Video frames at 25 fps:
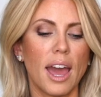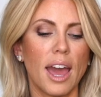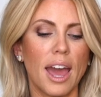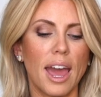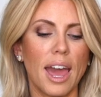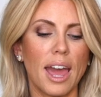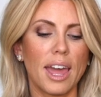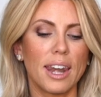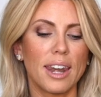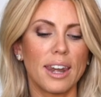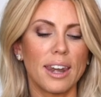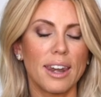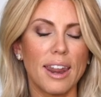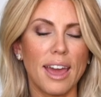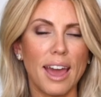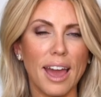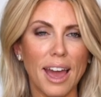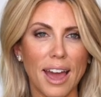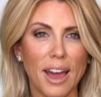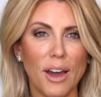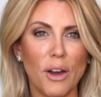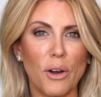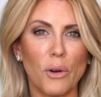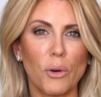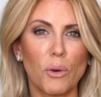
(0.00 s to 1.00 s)
And
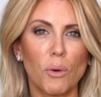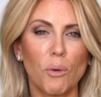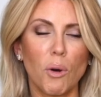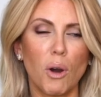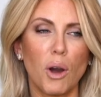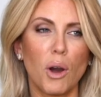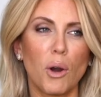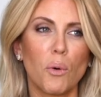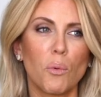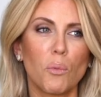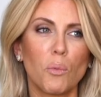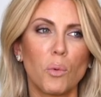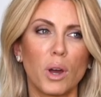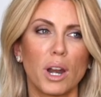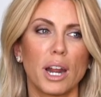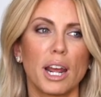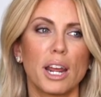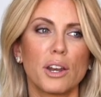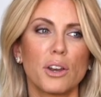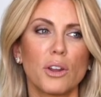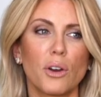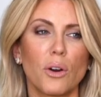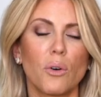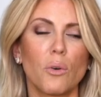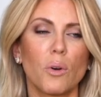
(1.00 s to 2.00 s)
now what
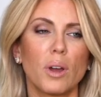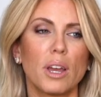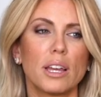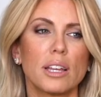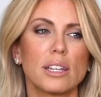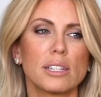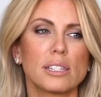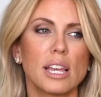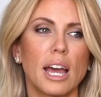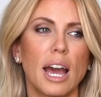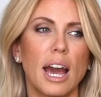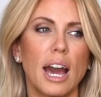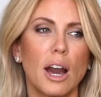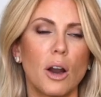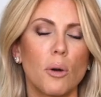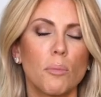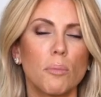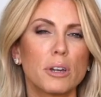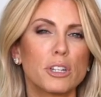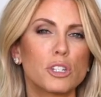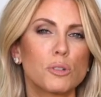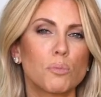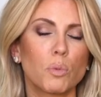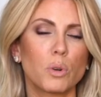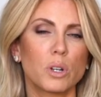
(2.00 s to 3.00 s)
I know is how
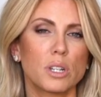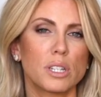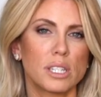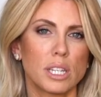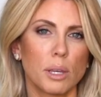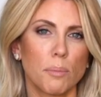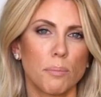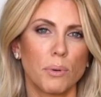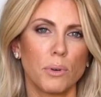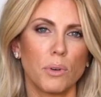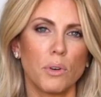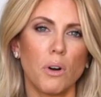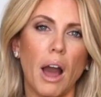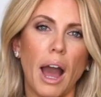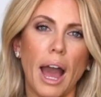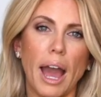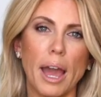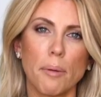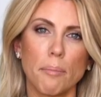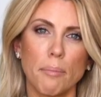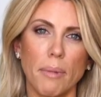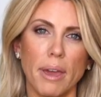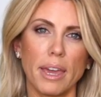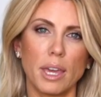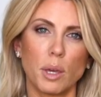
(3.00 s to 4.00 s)
much more simple
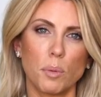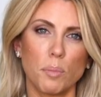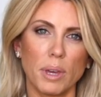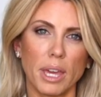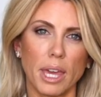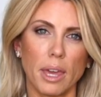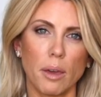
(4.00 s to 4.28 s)
I make